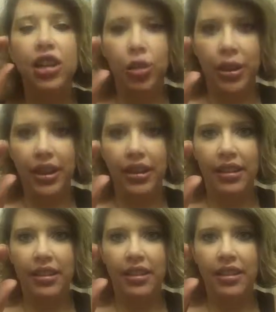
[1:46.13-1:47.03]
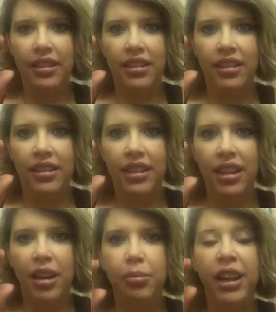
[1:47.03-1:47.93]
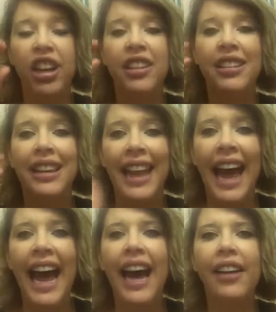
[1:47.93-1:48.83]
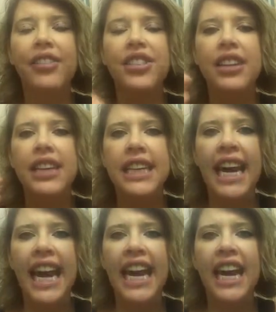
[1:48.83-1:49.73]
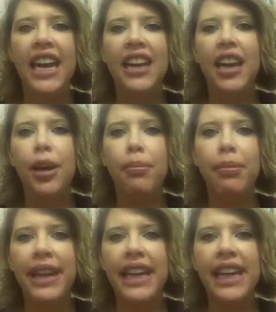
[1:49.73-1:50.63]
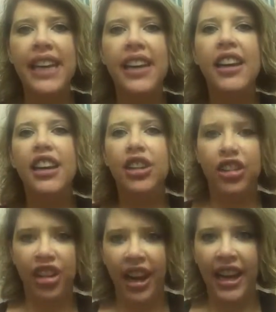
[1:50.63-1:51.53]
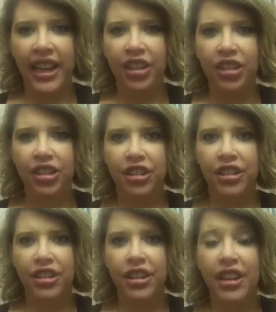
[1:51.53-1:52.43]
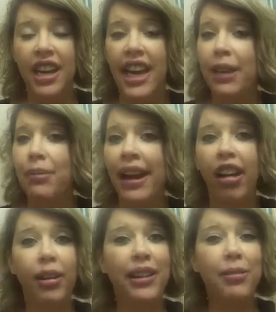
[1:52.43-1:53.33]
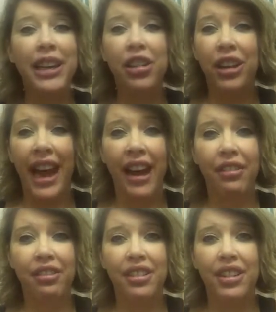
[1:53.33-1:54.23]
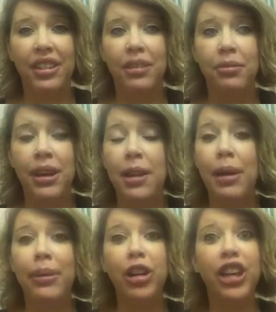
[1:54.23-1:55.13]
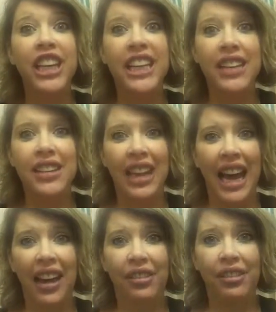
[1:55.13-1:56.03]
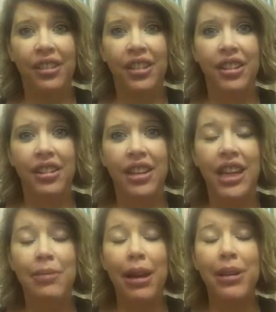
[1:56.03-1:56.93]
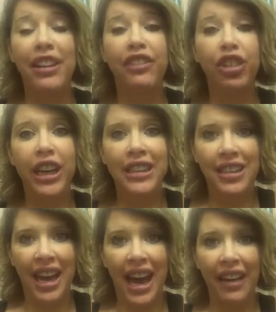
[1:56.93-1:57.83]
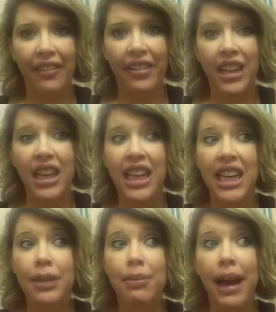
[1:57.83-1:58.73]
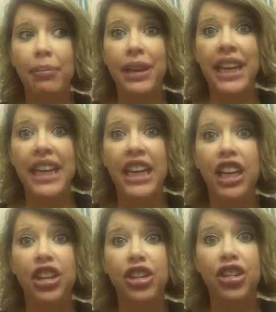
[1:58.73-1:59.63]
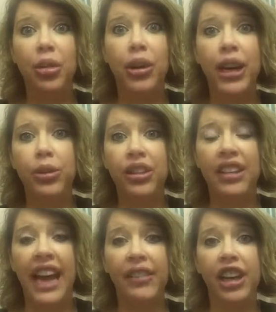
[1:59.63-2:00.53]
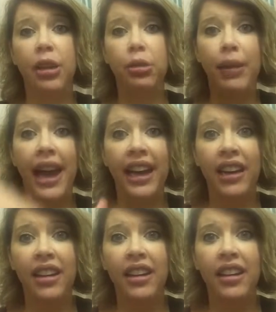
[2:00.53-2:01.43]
do it. Because lives can be changed. It might not even be your life. It might be your kid's life. It might be a friend's life. It might be someone else's life that comes back